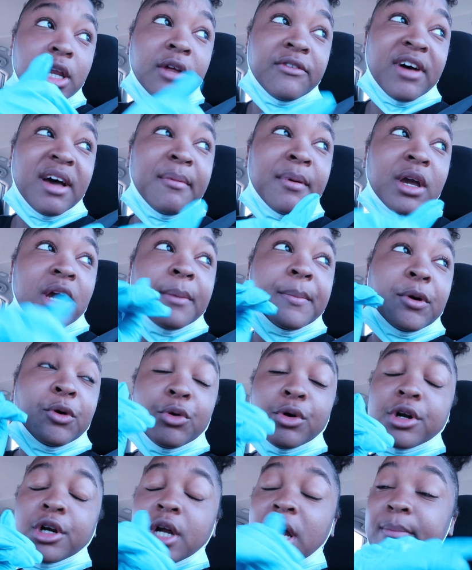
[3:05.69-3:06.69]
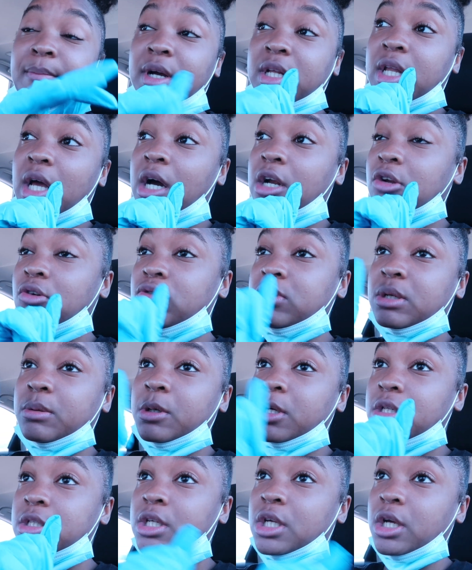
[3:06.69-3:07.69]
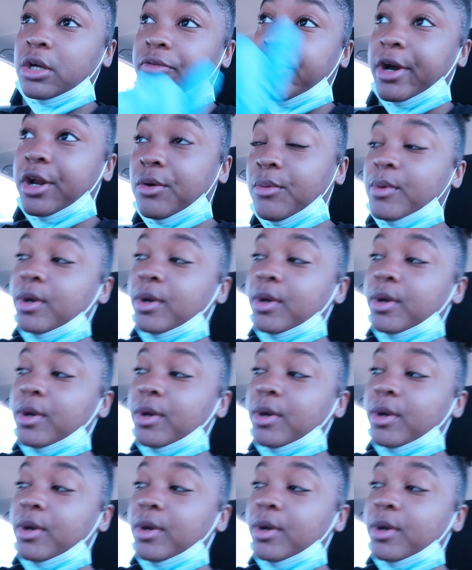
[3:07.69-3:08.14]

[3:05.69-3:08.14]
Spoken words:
And if I pick up an order at McDonald's, I'm gonna take it right